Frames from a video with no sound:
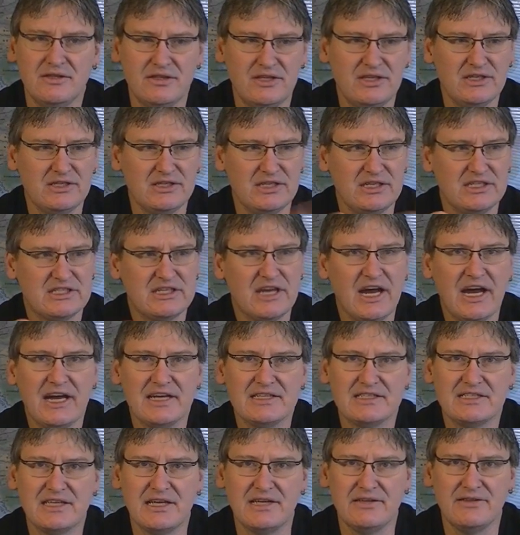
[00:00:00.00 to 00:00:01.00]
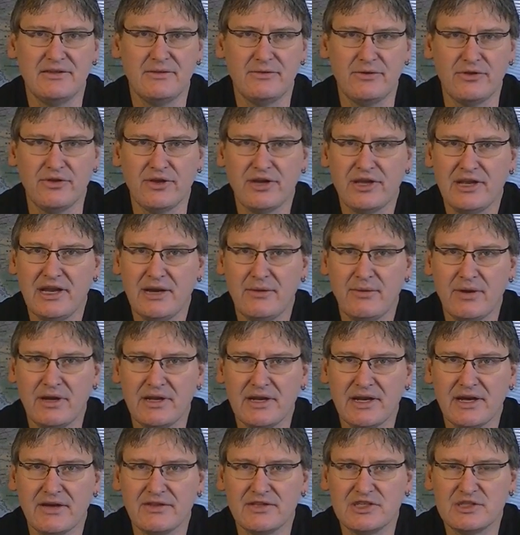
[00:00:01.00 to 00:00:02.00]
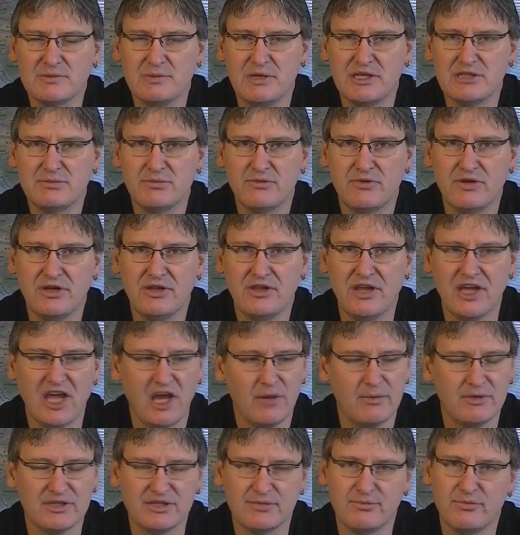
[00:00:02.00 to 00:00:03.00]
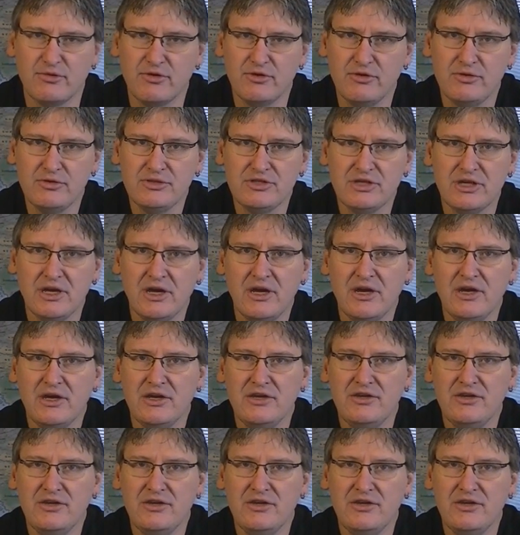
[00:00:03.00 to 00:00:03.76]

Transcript: these guys that you're looking at right now, this Space Marine, they came on sprues.